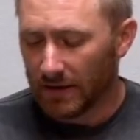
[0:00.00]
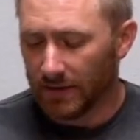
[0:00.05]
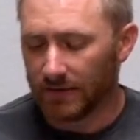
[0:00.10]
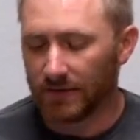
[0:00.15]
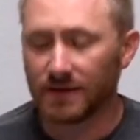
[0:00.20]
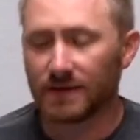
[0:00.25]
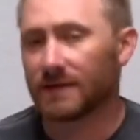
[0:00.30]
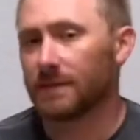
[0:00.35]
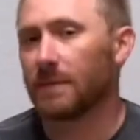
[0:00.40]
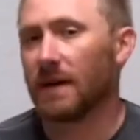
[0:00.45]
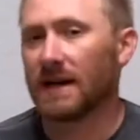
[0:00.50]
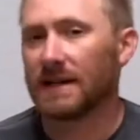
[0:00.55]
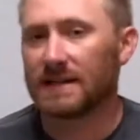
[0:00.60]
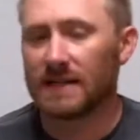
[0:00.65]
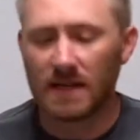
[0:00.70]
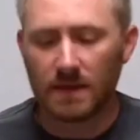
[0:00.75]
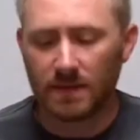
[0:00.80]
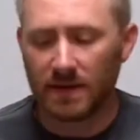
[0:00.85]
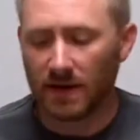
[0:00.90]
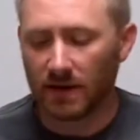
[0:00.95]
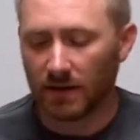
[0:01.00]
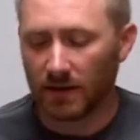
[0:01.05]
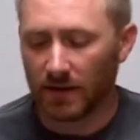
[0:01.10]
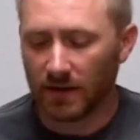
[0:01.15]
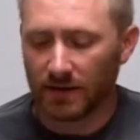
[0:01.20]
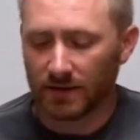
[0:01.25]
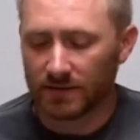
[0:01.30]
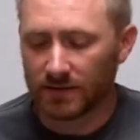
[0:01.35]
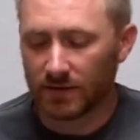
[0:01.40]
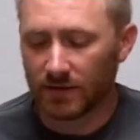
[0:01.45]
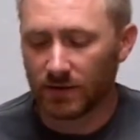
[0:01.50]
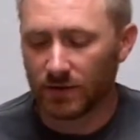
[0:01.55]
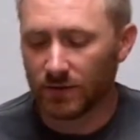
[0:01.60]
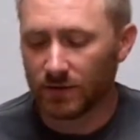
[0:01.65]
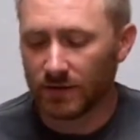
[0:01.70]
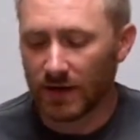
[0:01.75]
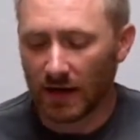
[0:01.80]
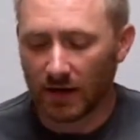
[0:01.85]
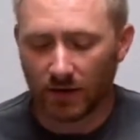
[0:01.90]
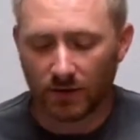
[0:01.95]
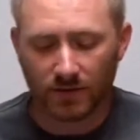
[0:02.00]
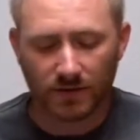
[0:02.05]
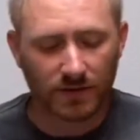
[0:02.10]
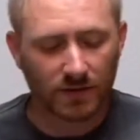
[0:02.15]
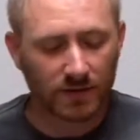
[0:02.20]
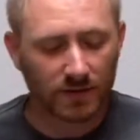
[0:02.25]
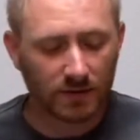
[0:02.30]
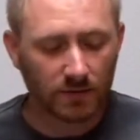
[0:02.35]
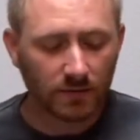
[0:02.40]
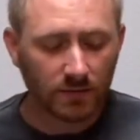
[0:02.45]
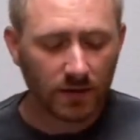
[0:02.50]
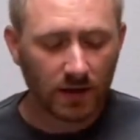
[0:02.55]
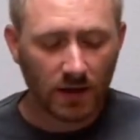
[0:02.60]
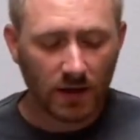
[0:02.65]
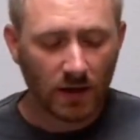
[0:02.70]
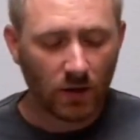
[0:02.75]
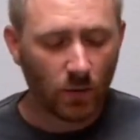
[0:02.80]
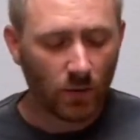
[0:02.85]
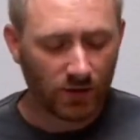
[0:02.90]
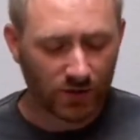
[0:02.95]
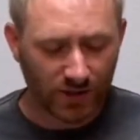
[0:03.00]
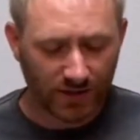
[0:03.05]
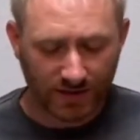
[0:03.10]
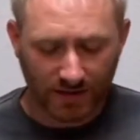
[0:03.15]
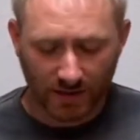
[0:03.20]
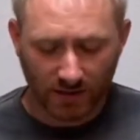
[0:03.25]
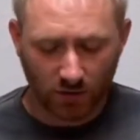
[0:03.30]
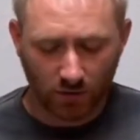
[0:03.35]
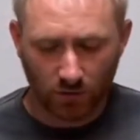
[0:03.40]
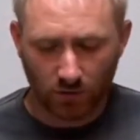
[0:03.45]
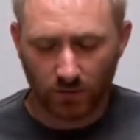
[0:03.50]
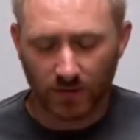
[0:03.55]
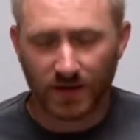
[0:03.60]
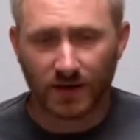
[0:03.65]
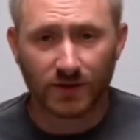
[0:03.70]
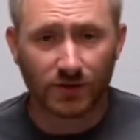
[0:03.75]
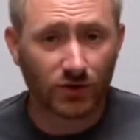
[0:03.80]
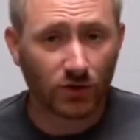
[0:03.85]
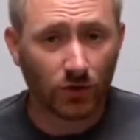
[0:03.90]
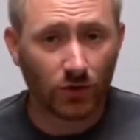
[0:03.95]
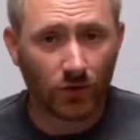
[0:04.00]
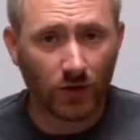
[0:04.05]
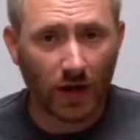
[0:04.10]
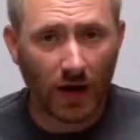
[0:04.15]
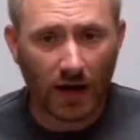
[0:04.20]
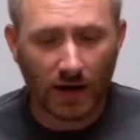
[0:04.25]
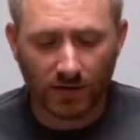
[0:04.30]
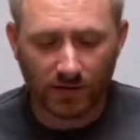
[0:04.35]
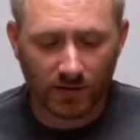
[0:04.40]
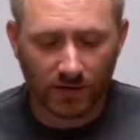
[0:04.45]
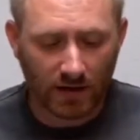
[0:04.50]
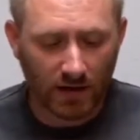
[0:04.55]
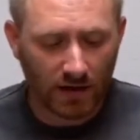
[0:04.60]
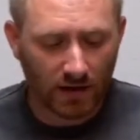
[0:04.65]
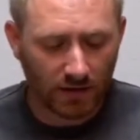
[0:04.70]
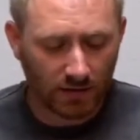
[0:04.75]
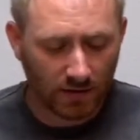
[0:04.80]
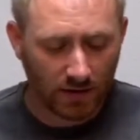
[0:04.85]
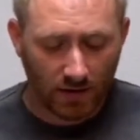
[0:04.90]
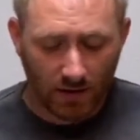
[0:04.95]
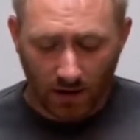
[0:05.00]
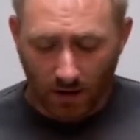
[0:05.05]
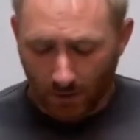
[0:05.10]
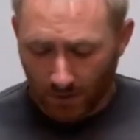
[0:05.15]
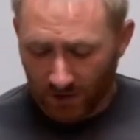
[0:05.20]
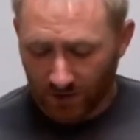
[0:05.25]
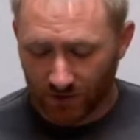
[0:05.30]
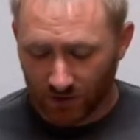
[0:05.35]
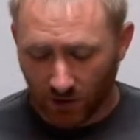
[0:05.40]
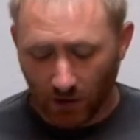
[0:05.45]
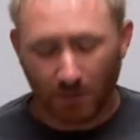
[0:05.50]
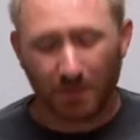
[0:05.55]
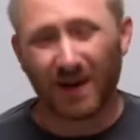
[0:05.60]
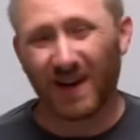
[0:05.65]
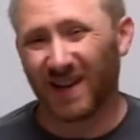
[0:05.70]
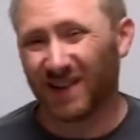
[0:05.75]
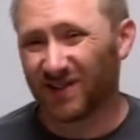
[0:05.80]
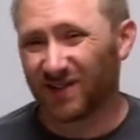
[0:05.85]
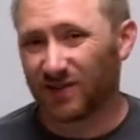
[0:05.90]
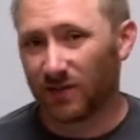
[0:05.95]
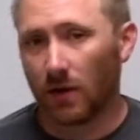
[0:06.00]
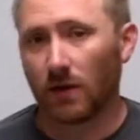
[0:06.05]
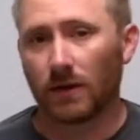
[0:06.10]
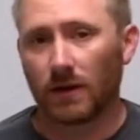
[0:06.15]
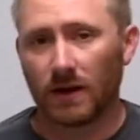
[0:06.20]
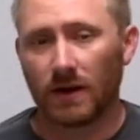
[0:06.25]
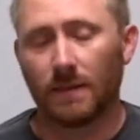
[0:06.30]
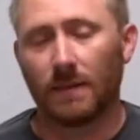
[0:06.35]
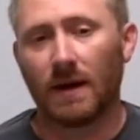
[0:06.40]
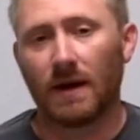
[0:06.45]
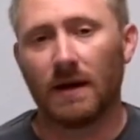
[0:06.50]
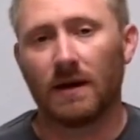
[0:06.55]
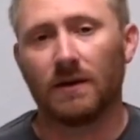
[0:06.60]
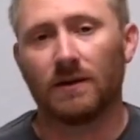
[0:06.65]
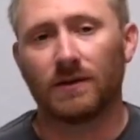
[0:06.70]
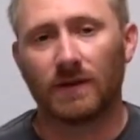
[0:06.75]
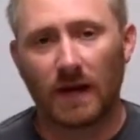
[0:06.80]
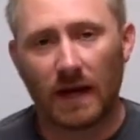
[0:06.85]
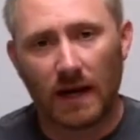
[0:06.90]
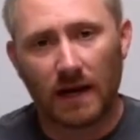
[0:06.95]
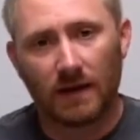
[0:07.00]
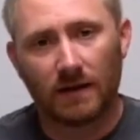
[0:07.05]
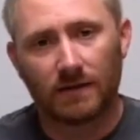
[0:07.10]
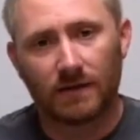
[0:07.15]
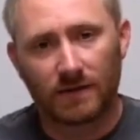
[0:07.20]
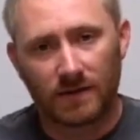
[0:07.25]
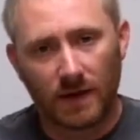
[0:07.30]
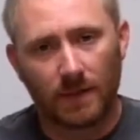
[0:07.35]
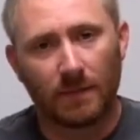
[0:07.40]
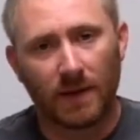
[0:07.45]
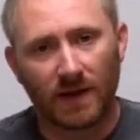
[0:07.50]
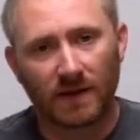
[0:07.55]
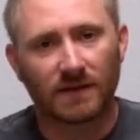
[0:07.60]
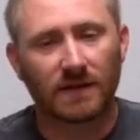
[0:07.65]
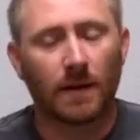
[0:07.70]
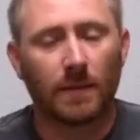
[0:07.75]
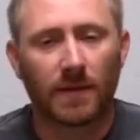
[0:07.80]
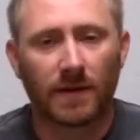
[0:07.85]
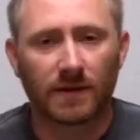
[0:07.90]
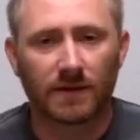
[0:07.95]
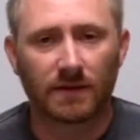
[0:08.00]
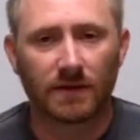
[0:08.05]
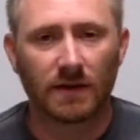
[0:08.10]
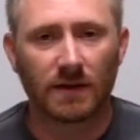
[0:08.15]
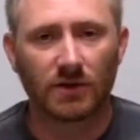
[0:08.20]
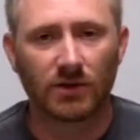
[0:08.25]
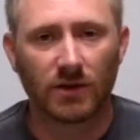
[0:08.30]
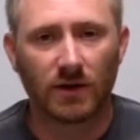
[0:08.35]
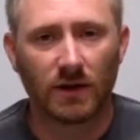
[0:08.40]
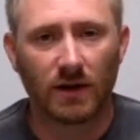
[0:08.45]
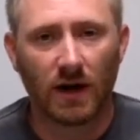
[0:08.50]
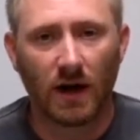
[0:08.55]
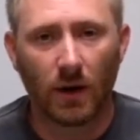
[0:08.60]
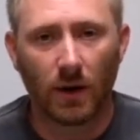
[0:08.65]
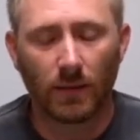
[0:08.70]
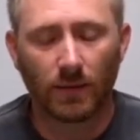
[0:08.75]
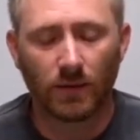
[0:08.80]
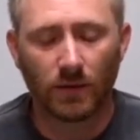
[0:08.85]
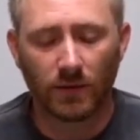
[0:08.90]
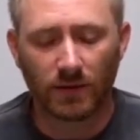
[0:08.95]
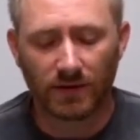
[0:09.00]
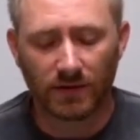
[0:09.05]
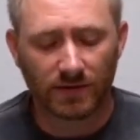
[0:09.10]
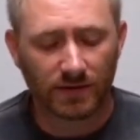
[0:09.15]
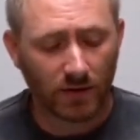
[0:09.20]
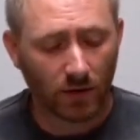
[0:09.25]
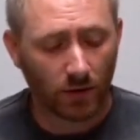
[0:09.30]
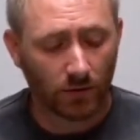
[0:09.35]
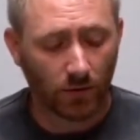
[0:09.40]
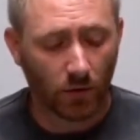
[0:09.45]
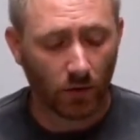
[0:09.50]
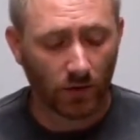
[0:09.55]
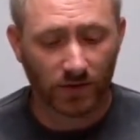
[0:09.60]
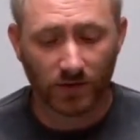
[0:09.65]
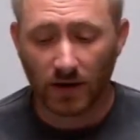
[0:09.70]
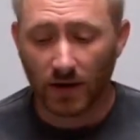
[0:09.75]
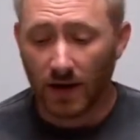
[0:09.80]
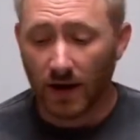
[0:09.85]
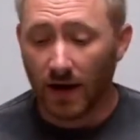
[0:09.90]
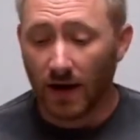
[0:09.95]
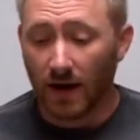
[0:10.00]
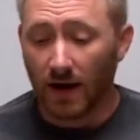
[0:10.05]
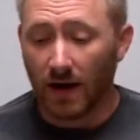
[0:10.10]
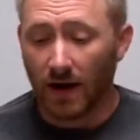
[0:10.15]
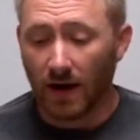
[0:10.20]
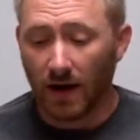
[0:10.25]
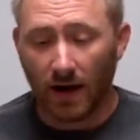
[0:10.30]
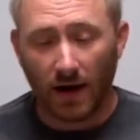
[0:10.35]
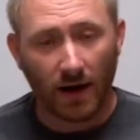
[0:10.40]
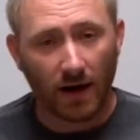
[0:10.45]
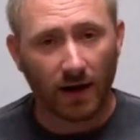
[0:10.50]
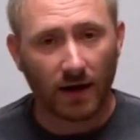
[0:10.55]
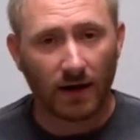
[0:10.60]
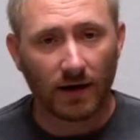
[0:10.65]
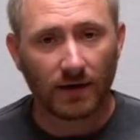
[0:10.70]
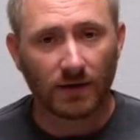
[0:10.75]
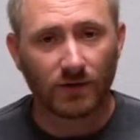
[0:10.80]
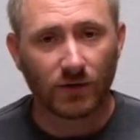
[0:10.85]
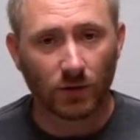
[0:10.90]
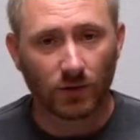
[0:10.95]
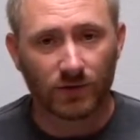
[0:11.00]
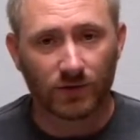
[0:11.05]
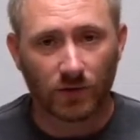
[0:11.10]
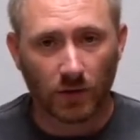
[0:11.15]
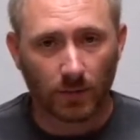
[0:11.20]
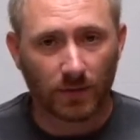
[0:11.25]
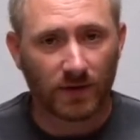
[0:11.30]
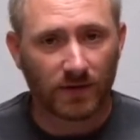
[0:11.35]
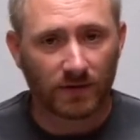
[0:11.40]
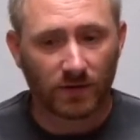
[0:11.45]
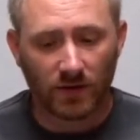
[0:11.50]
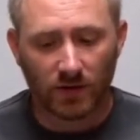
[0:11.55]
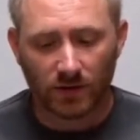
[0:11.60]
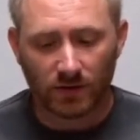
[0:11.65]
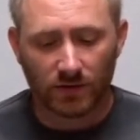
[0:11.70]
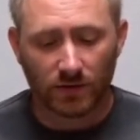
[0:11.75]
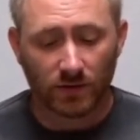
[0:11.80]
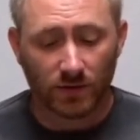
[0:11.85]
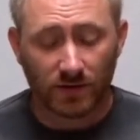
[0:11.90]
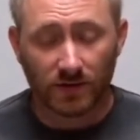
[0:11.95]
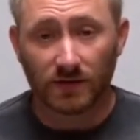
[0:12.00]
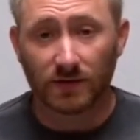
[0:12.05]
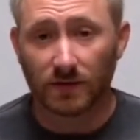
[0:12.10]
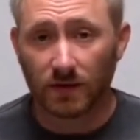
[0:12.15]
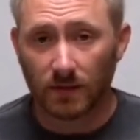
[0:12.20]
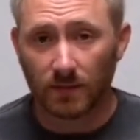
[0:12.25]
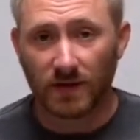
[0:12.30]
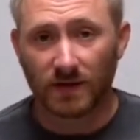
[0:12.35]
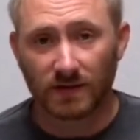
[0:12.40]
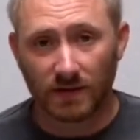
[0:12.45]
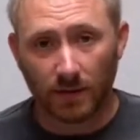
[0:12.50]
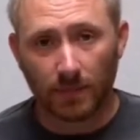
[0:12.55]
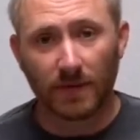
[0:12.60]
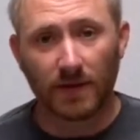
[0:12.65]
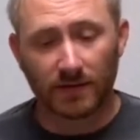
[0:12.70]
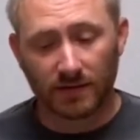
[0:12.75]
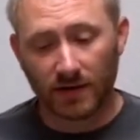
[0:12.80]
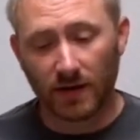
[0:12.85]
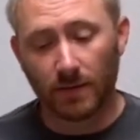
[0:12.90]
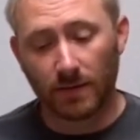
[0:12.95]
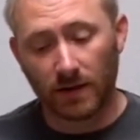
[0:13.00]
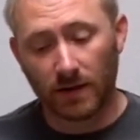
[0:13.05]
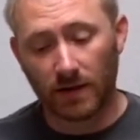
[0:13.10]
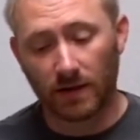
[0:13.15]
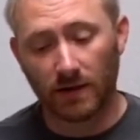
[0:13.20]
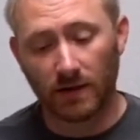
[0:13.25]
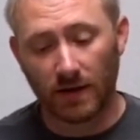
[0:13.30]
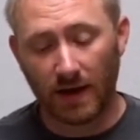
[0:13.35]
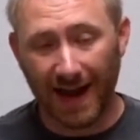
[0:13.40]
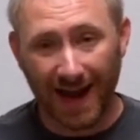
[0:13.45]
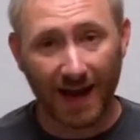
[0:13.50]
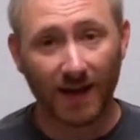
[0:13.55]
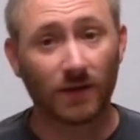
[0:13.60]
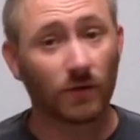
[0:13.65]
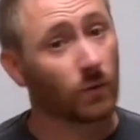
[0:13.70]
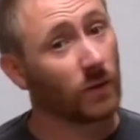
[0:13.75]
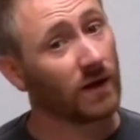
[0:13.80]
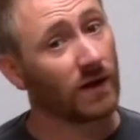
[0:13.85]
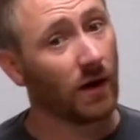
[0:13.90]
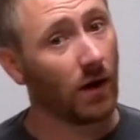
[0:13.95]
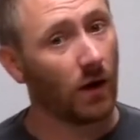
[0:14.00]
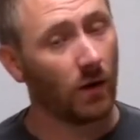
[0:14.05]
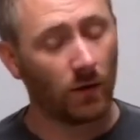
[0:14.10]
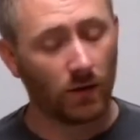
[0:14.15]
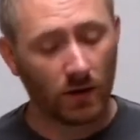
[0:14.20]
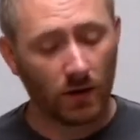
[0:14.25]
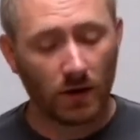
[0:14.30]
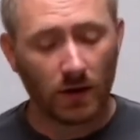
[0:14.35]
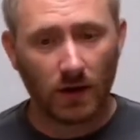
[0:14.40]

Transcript: This is by TP-Link. It's their new Deco system, which they sent over to me to show you guys. And I'm going to start by installing it in my house and step-by-step installation and how I'm doing this. Now, of course, I don't script these videos, so this is going to be step-by-step as we go.